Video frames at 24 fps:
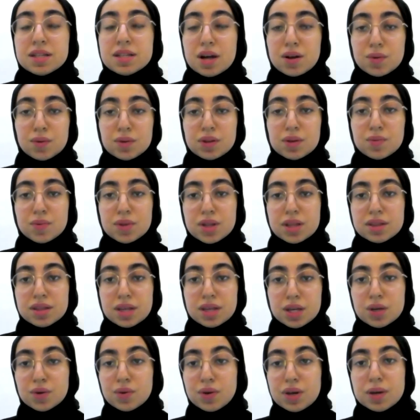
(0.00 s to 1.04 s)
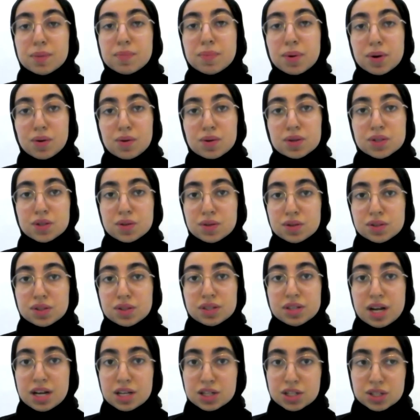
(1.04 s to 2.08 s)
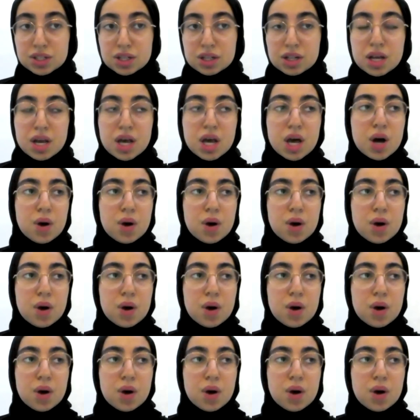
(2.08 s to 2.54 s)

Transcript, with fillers: not only within the UAE but also international.